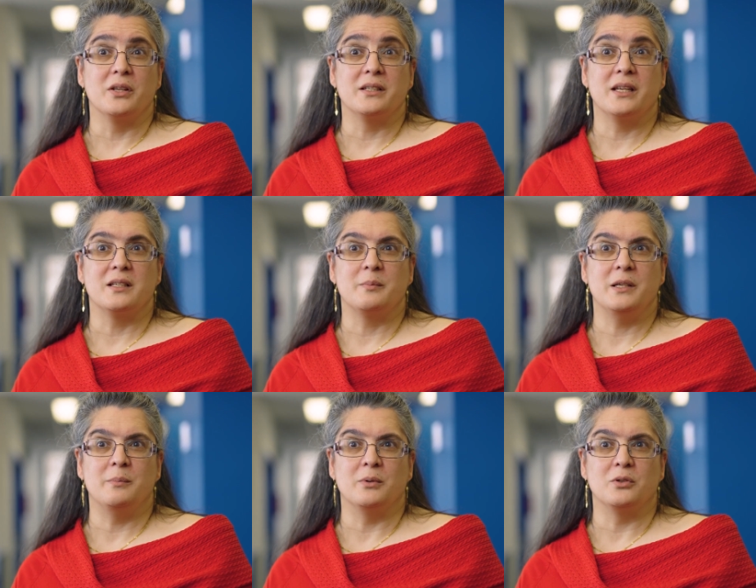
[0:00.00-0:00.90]
that takes
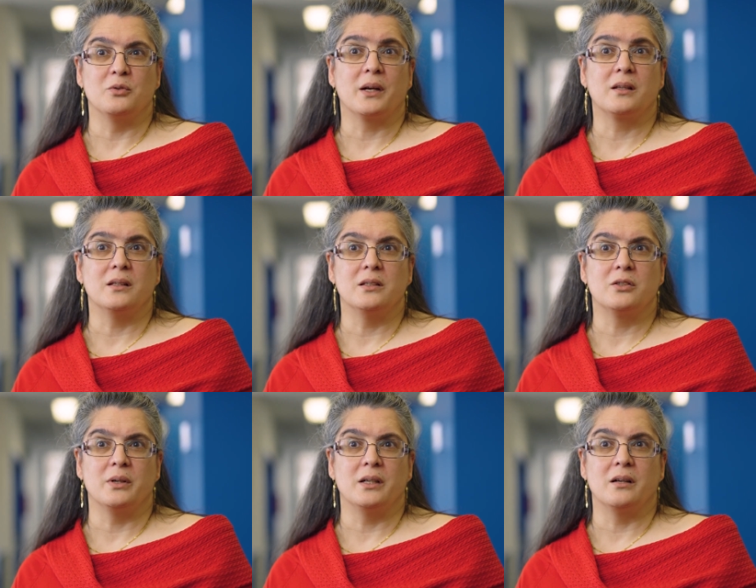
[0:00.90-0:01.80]
people directly
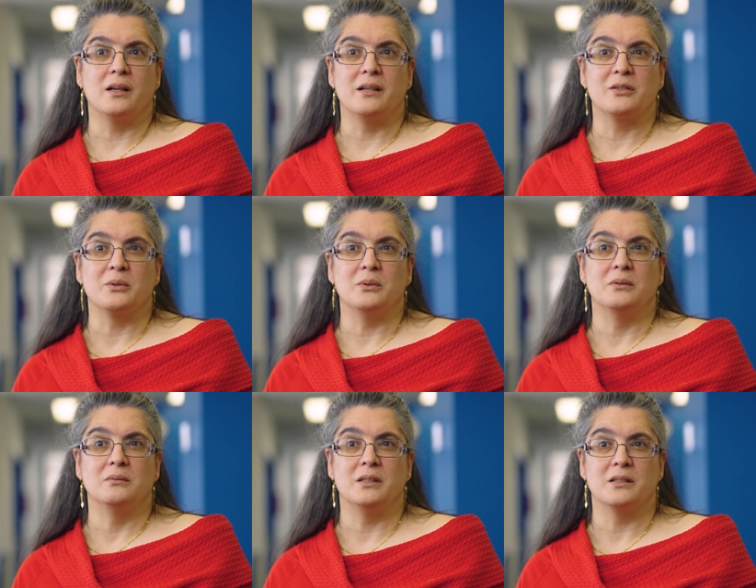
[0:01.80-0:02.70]
straight out of high school
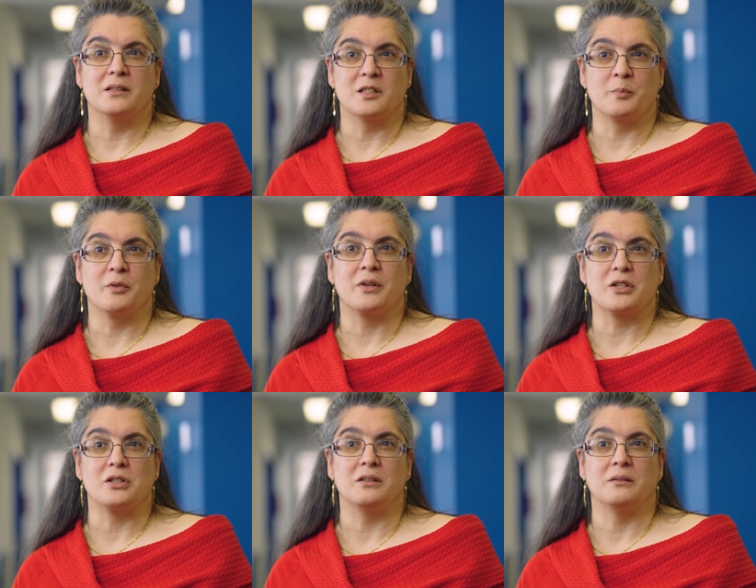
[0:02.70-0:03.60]
into this
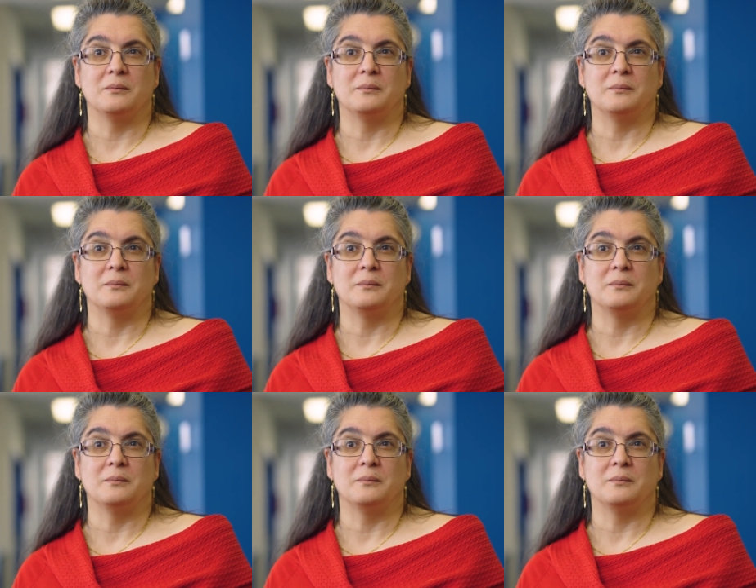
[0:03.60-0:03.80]
profession.